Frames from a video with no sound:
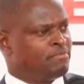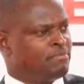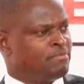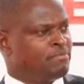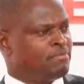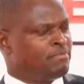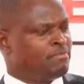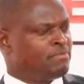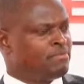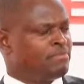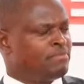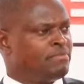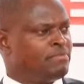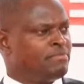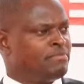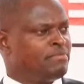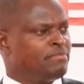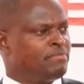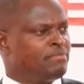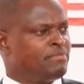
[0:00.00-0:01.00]

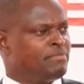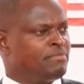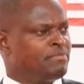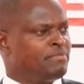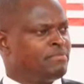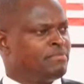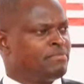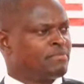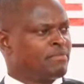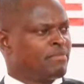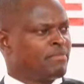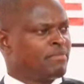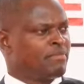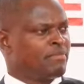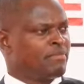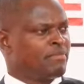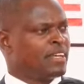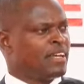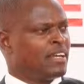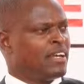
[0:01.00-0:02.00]

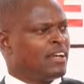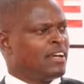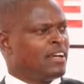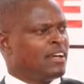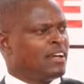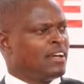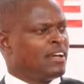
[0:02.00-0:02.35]
(silence)